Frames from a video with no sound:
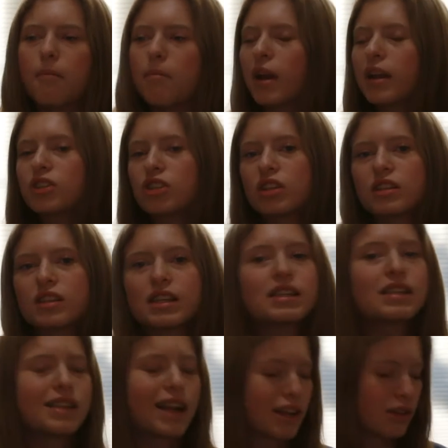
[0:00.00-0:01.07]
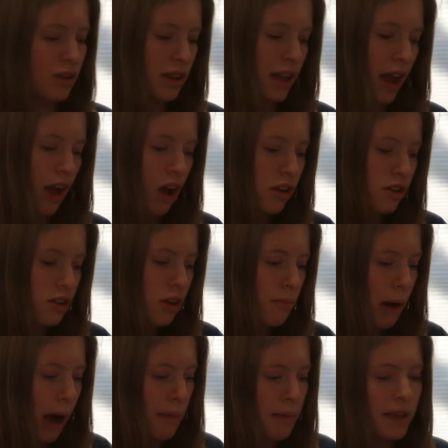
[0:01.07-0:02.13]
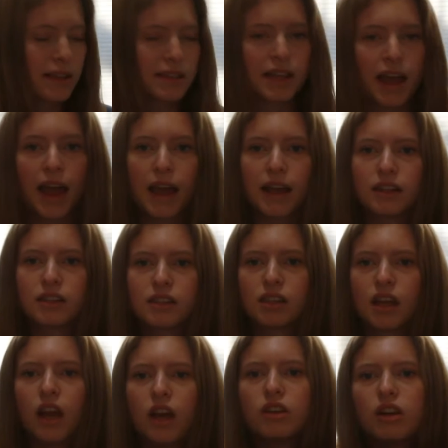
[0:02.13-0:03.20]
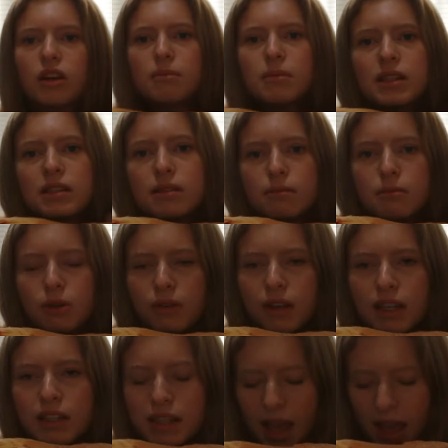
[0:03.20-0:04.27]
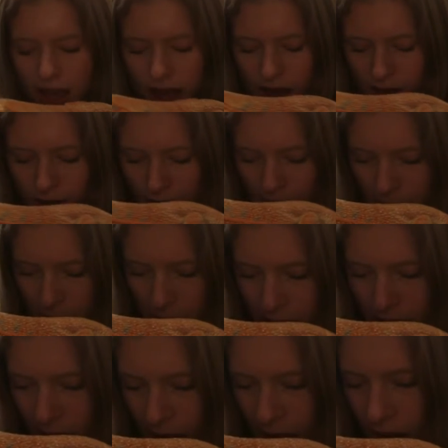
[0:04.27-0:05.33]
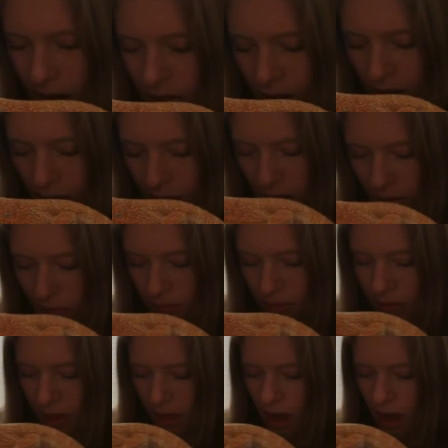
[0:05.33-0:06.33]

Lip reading: But as you can see, he's not doing that. Also bobbing his head, that means moving his head up and down.